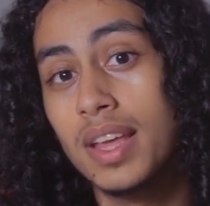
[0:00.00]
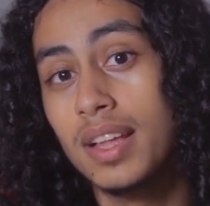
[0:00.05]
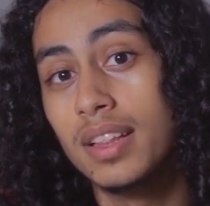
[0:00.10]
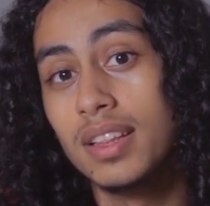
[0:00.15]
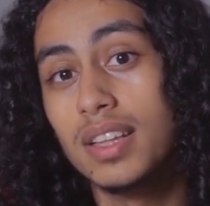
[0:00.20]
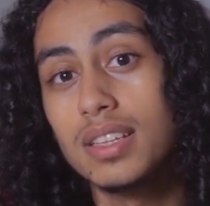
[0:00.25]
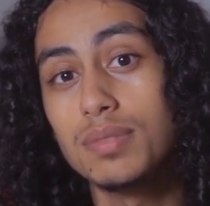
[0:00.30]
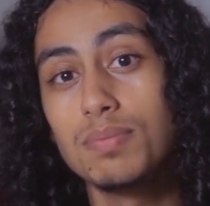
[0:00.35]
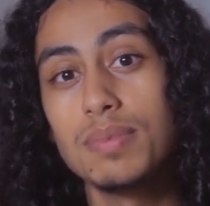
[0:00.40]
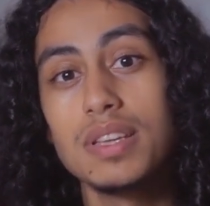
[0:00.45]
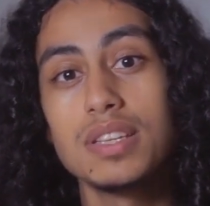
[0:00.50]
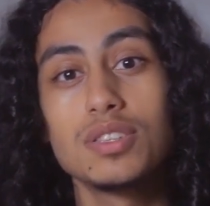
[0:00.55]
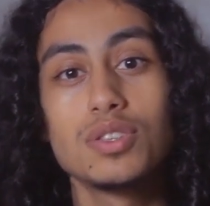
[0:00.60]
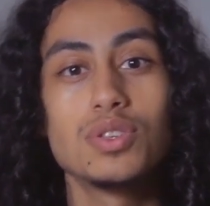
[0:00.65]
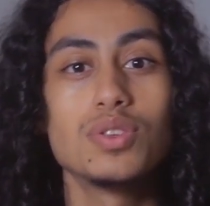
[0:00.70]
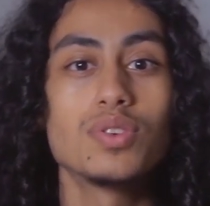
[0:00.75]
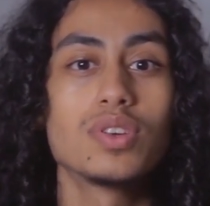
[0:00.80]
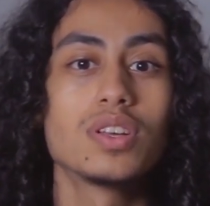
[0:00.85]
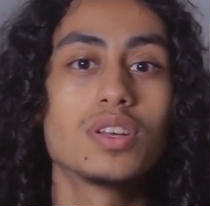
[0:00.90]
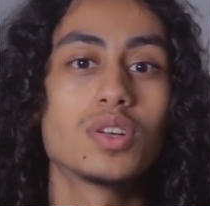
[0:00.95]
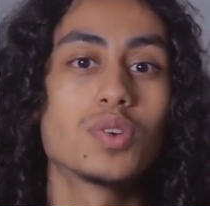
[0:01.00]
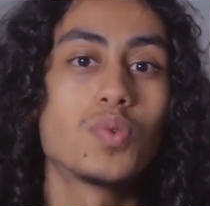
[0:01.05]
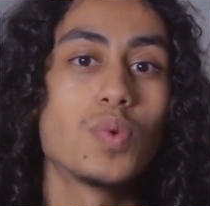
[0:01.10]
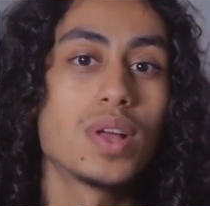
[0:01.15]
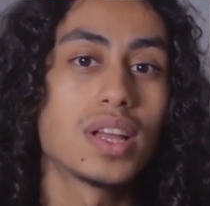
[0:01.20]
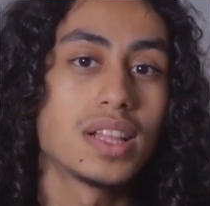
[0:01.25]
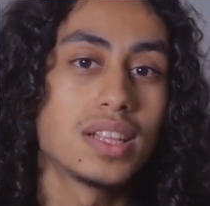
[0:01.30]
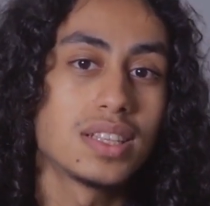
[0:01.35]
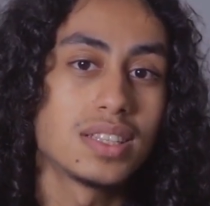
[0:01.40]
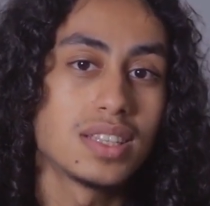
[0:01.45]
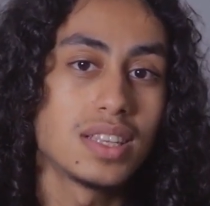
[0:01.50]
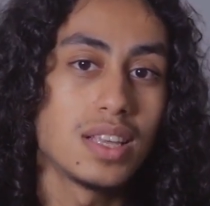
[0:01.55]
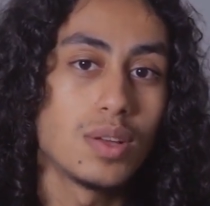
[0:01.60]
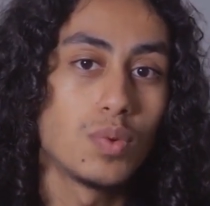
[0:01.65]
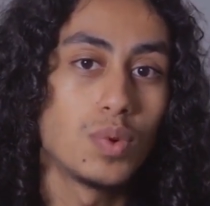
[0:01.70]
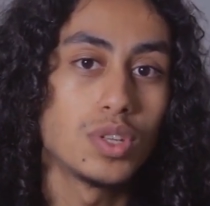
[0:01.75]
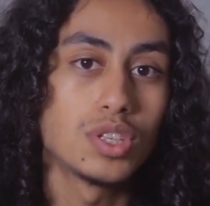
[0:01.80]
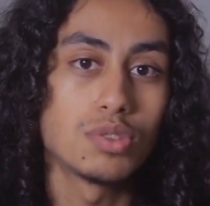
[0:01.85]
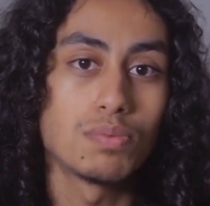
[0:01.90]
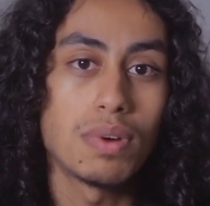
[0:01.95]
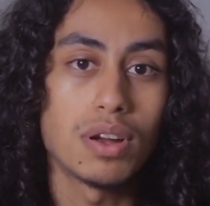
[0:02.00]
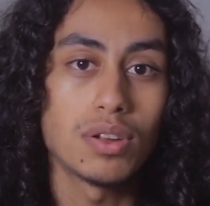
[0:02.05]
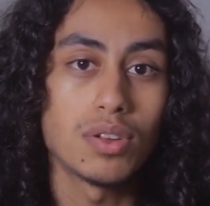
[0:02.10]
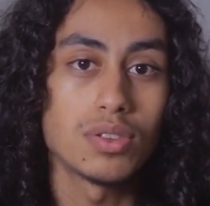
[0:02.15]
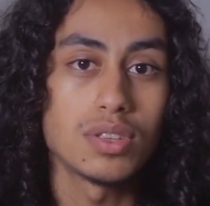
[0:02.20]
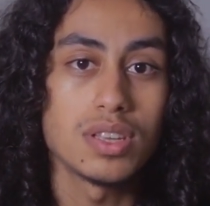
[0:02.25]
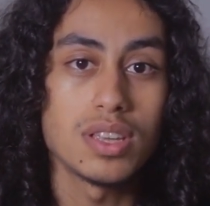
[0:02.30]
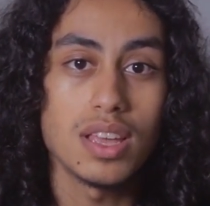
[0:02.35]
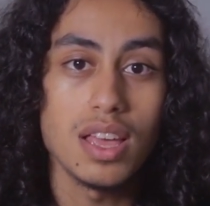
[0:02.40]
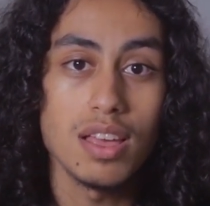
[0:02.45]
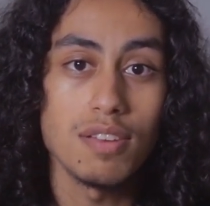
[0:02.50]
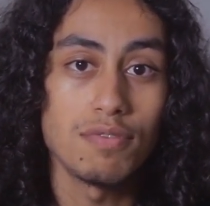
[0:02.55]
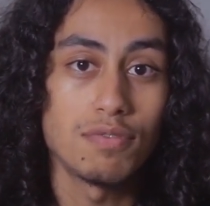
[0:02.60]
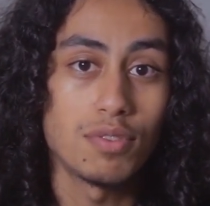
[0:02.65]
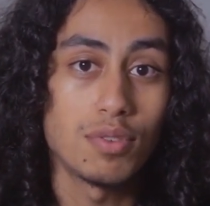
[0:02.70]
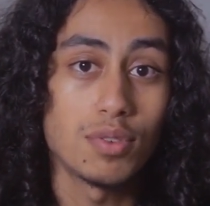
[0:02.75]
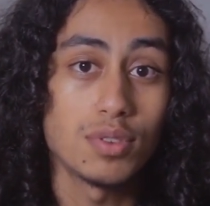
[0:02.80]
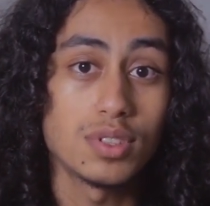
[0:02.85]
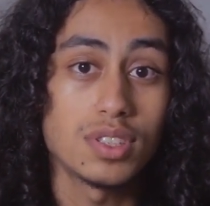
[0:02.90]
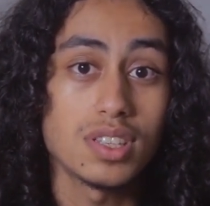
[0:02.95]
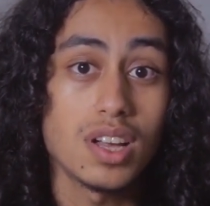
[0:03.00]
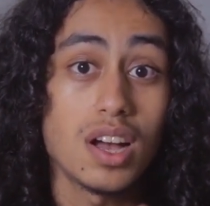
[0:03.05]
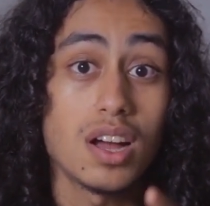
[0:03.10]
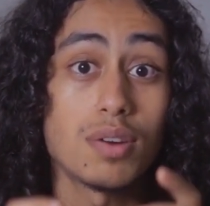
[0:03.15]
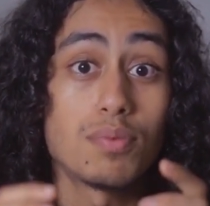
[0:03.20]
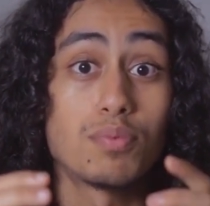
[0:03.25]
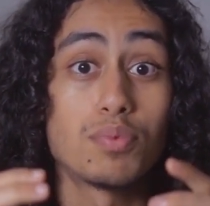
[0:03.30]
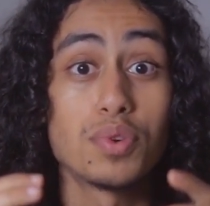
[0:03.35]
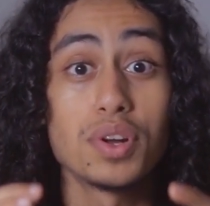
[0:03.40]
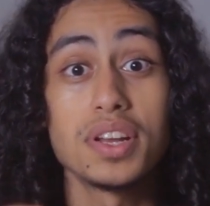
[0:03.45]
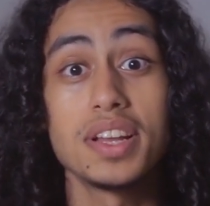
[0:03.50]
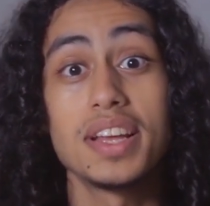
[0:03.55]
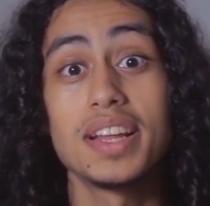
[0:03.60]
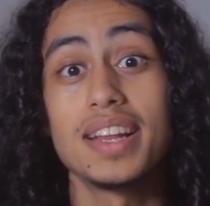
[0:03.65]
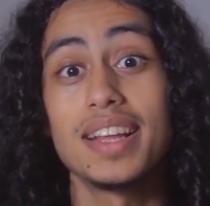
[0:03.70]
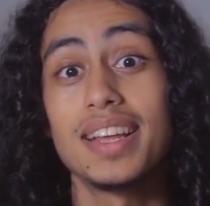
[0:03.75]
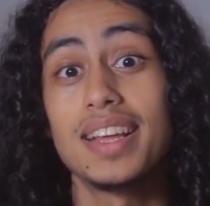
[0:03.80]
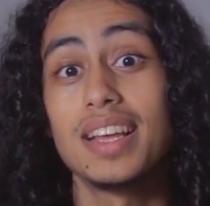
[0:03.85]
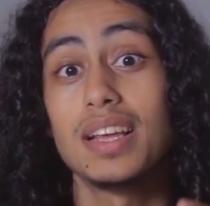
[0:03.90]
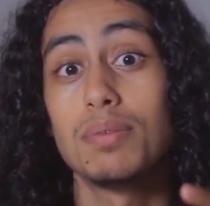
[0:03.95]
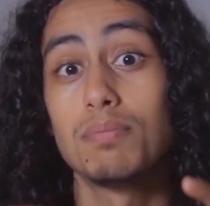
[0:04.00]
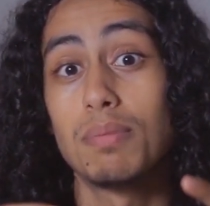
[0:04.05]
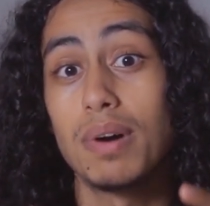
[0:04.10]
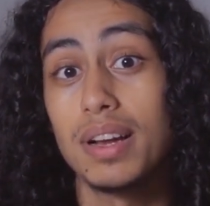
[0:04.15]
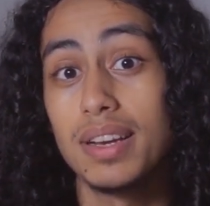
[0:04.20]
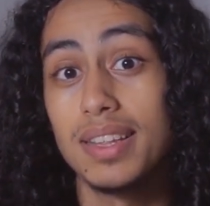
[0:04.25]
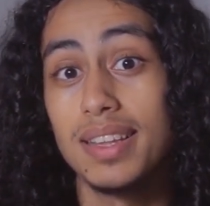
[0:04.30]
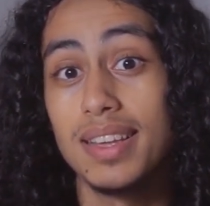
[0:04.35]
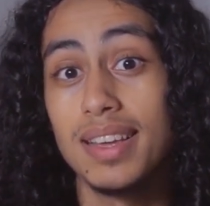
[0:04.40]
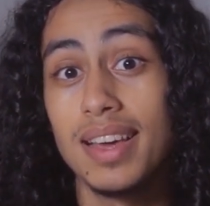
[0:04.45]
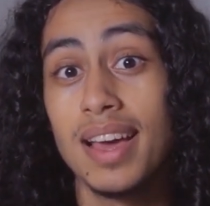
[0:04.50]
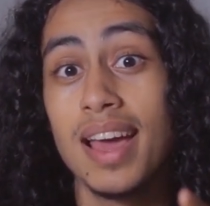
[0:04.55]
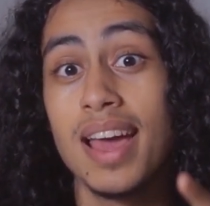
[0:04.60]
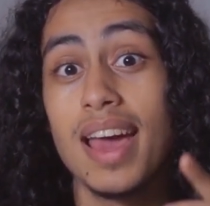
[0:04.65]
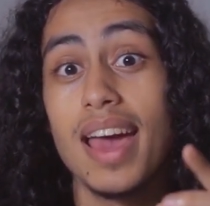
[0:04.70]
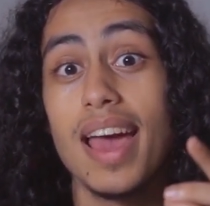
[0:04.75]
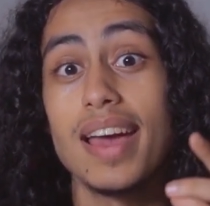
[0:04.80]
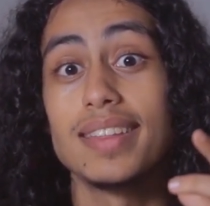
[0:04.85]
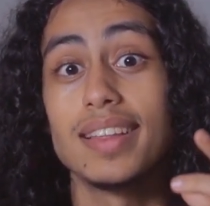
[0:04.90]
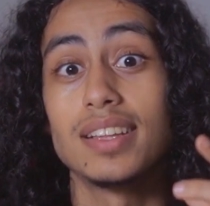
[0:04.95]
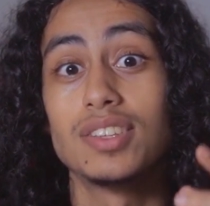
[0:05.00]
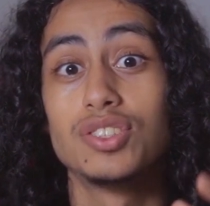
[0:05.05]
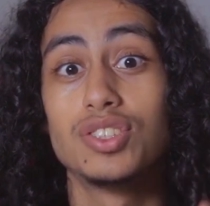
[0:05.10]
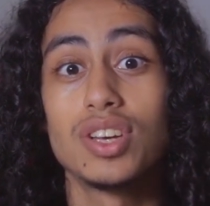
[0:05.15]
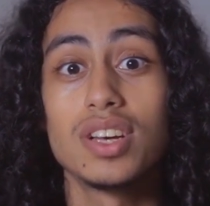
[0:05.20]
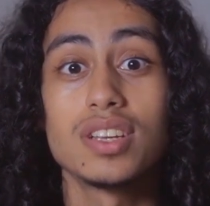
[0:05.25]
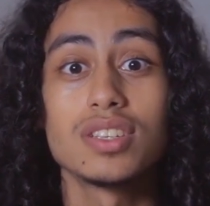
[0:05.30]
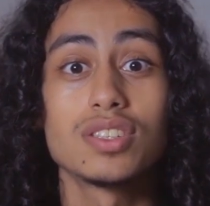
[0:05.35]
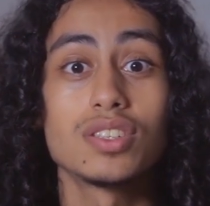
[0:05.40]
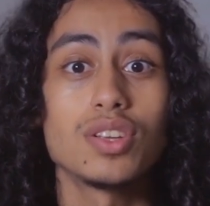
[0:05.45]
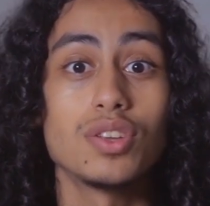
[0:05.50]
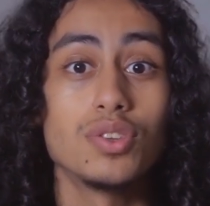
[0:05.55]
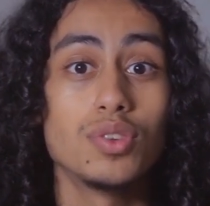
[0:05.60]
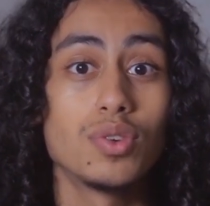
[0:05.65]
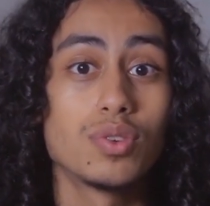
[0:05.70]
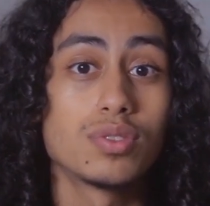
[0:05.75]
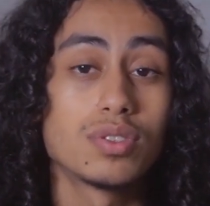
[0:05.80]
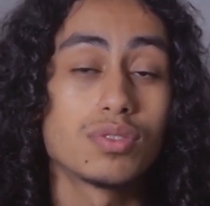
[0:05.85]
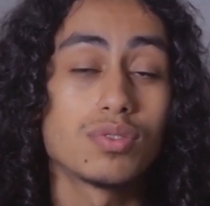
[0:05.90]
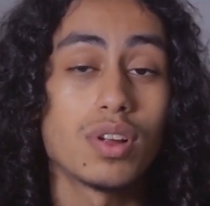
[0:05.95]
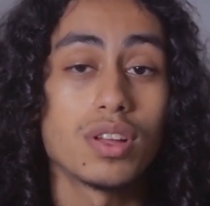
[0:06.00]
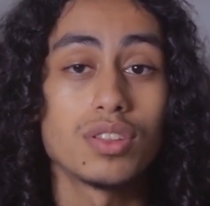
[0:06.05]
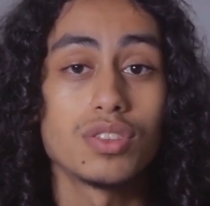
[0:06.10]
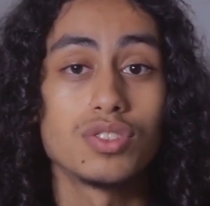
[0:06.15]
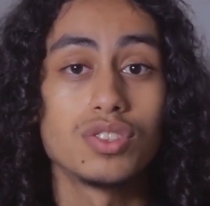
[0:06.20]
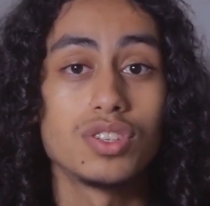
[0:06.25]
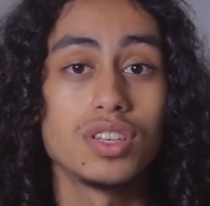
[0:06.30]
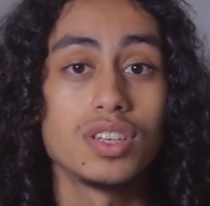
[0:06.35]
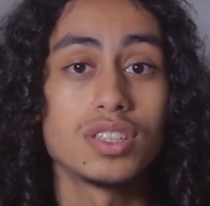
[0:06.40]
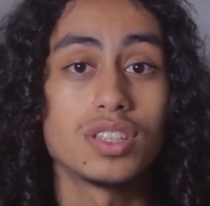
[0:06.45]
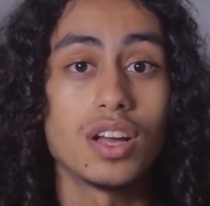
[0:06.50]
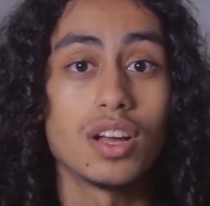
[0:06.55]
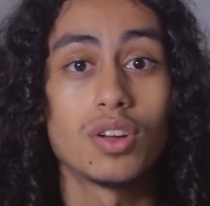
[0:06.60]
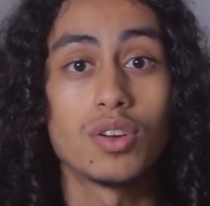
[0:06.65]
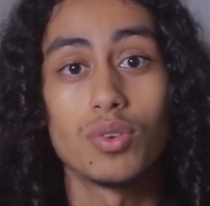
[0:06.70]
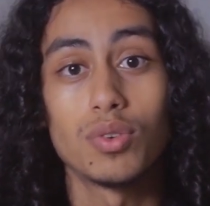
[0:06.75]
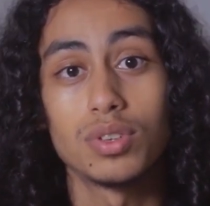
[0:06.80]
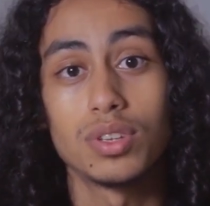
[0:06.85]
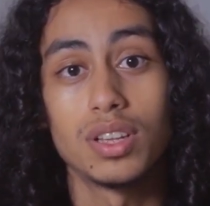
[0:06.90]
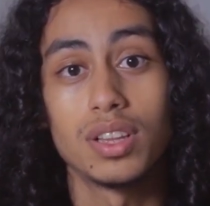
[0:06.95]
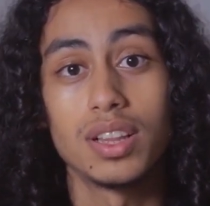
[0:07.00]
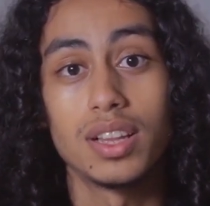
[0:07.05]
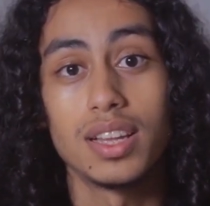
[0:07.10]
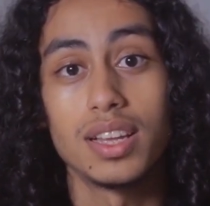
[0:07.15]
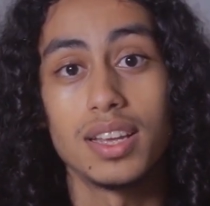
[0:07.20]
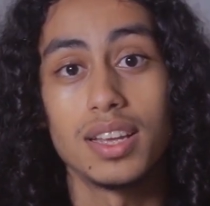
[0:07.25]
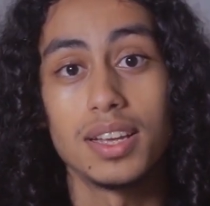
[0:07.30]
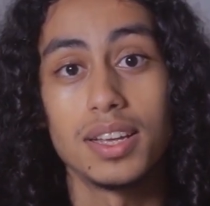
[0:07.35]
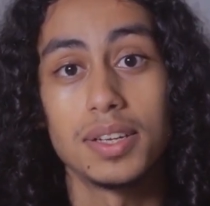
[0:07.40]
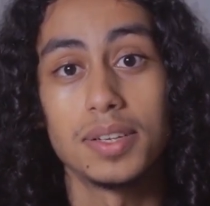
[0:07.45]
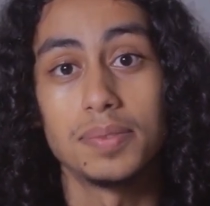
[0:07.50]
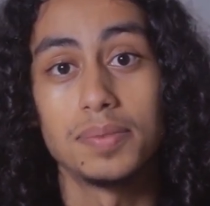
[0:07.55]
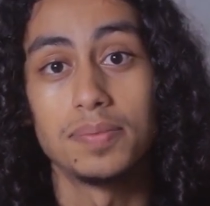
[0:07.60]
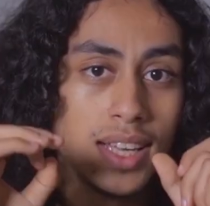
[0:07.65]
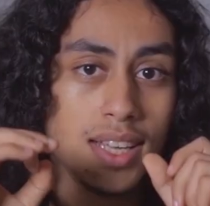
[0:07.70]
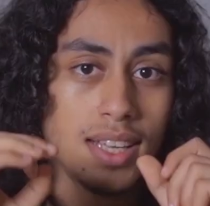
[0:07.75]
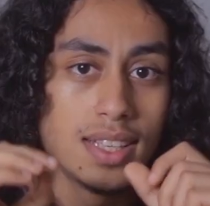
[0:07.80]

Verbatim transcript: This means you can quickly see which marketing efforts are bringing in money and adjust your strategies accordingly.